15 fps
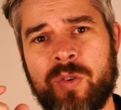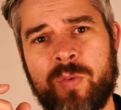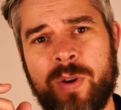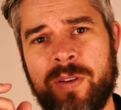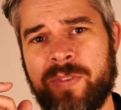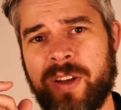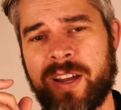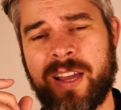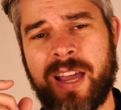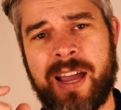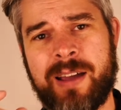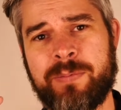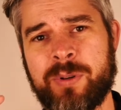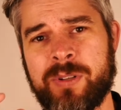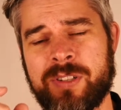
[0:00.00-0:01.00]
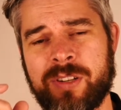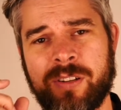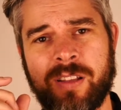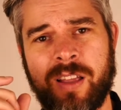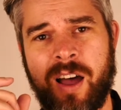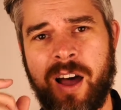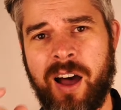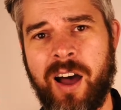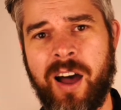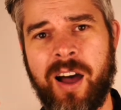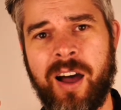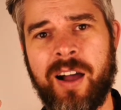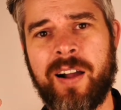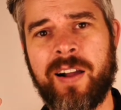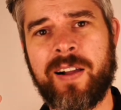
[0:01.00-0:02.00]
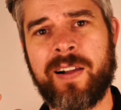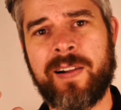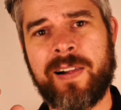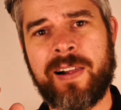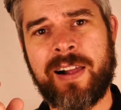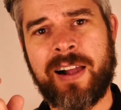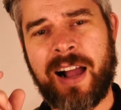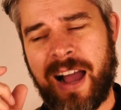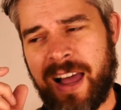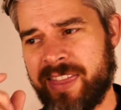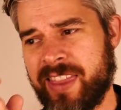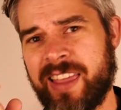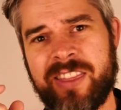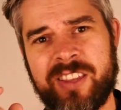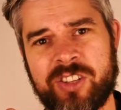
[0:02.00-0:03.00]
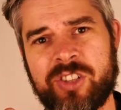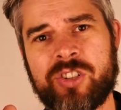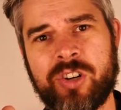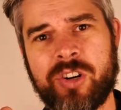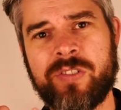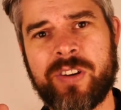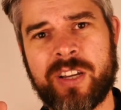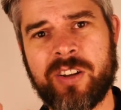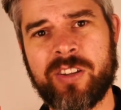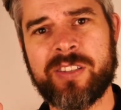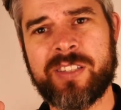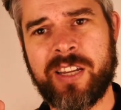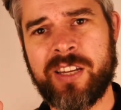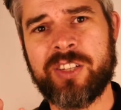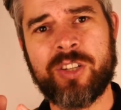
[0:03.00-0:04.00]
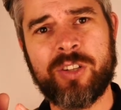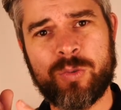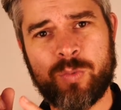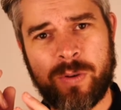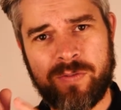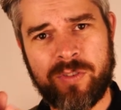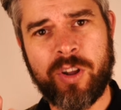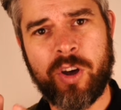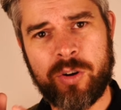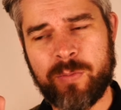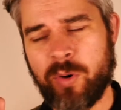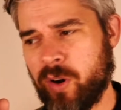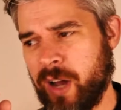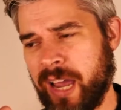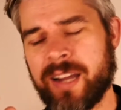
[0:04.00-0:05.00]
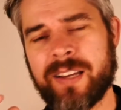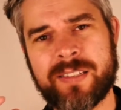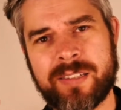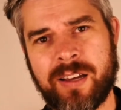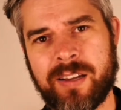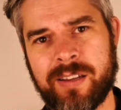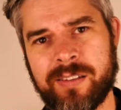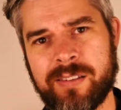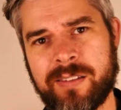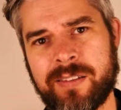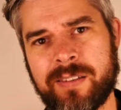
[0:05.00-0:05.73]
with a capital R, and then the story continues with no more exile.